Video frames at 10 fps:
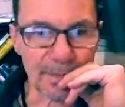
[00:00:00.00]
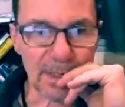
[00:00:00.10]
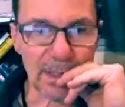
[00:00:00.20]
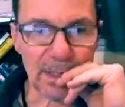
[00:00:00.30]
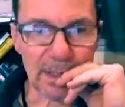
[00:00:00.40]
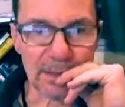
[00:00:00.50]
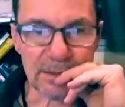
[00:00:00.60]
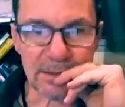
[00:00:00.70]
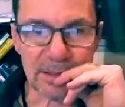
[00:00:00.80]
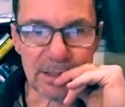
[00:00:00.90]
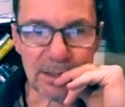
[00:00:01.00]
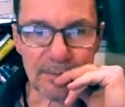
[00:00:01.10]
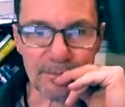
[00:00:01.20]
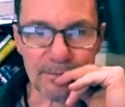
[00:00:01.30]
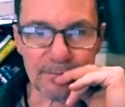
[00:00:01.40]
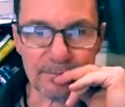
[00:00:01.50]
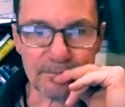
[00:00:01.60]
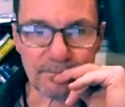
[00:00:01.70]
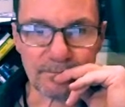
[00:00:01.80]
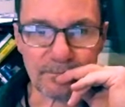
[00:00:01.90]

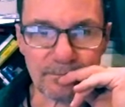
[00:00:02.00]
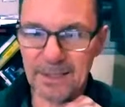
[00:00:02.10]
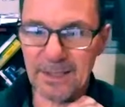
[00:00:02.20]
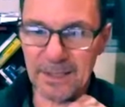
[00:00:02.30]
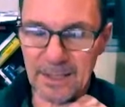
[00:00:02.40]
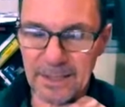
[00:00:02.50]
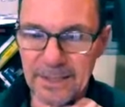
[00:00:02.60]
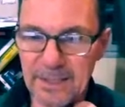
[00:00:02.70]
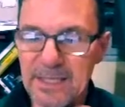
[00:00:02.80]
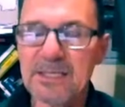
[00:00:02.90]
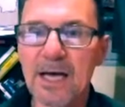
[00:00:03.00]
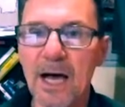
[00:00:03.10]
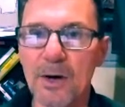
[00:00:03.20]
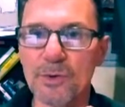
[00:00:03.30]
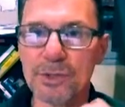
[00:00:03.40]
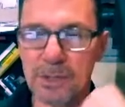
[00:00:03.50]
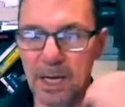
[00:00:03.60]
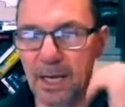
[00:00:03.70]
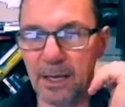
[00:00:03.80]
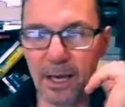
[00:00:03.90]
and in this house,
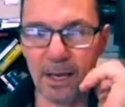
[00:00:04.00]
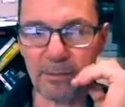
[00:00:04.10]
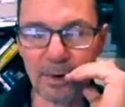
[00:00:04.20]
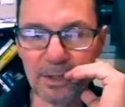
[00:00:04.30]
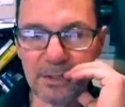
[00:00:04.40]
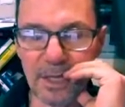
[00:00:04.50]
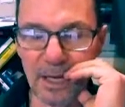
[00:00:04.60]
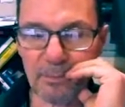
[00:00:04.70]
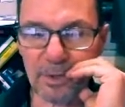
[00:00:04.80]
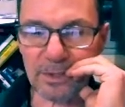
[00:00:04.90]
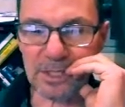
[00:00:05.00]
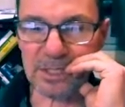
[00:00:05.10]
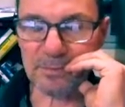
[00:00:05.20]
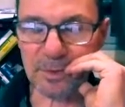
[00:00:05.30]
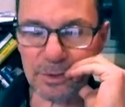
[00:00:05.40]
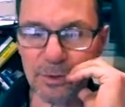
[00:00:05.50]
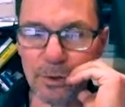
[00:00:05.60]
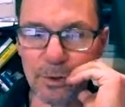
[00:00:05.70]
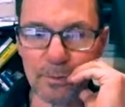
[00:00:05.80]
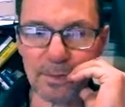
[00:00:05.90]
I bought this
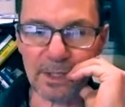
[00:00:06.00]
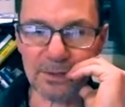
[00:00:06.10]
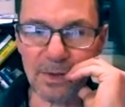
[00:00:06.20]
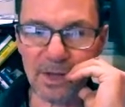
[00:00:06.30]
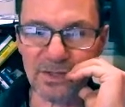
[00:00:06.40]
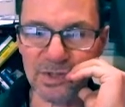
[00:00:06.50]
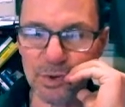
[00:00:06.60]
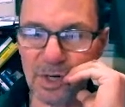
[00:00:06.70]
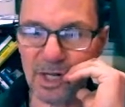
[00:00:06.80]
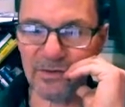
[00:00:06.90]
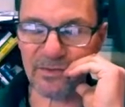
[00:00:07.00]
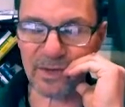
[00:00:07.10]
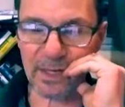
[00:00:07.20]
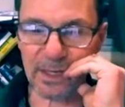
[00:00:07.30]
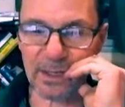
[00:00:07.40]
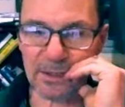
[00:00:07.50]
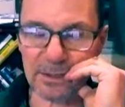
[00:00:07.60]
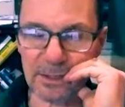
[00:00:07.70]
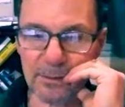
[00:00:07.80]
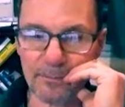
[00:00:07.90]
motorhome in 2012, and
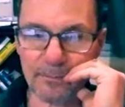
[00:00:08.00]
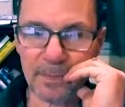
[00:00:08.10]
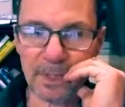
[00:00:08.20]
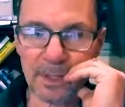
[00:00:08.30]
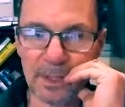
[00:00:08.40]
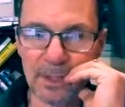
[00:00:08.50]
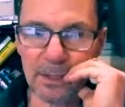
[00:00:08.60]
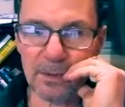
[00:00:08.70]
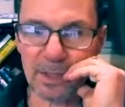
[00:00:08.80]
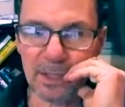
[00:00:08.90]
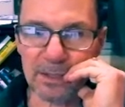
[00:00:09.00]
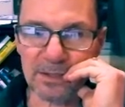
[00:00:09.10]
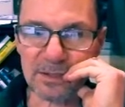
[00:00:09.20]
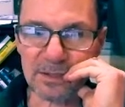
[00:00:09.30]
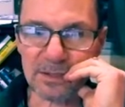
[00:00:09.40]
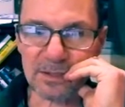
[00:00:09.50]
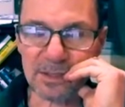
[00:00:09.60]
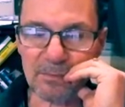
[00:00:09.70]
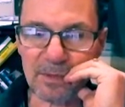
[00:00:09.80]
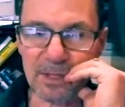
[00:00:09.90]
because
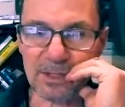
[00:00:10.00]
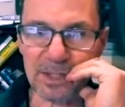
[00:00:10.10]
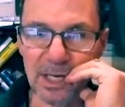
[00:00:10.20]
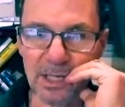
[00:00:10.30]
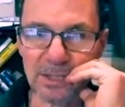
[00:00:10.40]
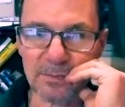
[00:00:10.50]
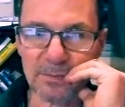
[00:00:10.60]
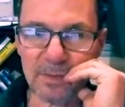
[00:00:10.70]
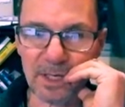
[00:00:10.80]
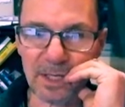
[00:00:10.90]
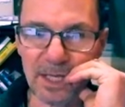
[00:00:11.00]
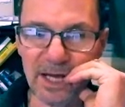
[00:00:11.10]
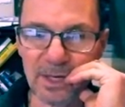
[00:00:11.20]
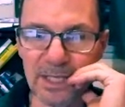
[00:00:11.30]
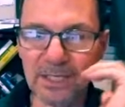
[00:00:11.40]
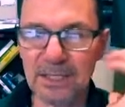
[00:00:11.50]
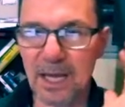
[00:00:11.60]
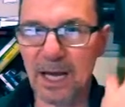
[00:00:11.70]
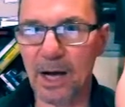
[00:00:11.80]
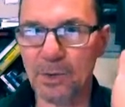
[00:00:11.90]
something changed in my life, so I needed a
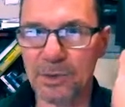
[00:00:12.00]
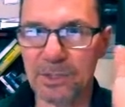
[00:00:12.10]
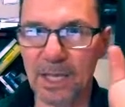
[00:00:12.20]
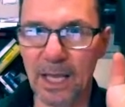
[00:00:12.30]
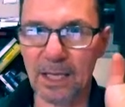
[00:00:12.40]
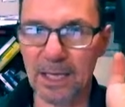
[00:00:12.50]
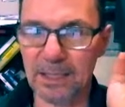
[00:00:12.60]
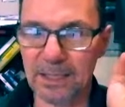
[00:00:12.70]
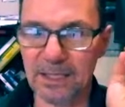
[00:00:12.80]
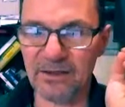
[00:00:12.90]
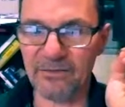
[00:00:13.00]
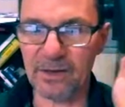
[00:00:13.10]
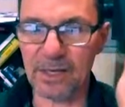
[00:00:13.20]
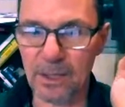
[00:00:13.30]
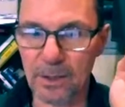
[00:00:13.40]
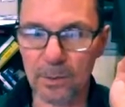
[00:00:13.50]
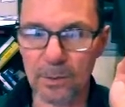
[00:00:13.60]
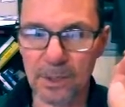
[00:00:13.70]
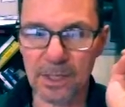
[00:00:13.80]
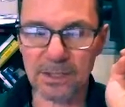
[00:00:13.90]
house and I needed a
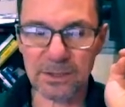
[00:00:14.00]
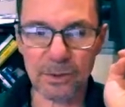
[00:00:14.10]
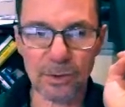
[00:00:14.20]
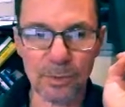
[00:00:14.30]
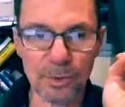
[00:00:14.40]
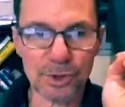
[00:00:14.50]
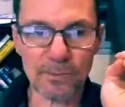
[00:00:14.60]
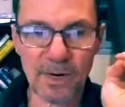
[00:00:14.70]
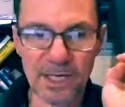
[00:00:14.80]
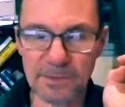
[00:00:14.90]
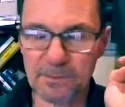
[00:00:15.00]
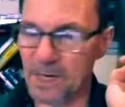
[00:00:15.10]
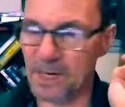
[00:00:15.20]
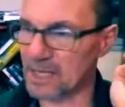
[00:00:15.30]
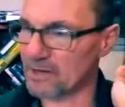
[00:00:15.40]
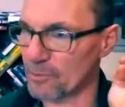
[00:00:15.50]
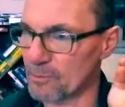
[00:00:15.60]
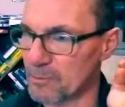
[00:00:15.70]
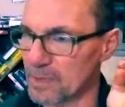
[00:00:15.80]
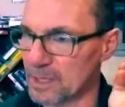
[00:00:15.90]
vehicle, and so it was too much money for me
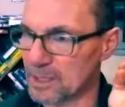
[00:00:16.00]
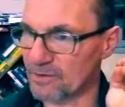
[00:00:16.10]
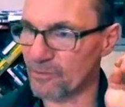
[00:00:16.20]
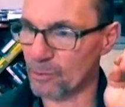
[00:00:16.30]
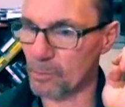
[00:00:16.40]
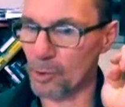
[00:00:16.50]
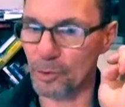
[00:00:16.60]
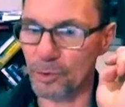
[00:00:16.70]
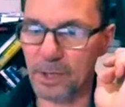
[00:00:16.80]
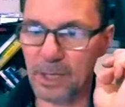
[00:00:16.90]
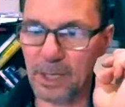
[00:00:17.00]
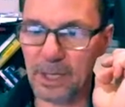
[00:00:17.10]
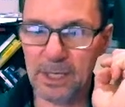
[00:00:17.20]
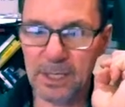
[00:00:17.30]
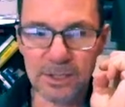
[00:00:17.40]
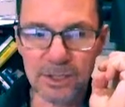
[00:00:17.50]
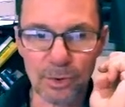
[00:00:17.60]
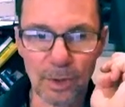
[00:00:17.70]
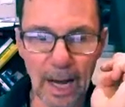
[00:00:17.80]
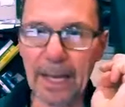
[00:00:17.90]
to afford both. So
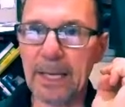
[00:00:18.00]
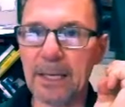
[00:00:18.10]
I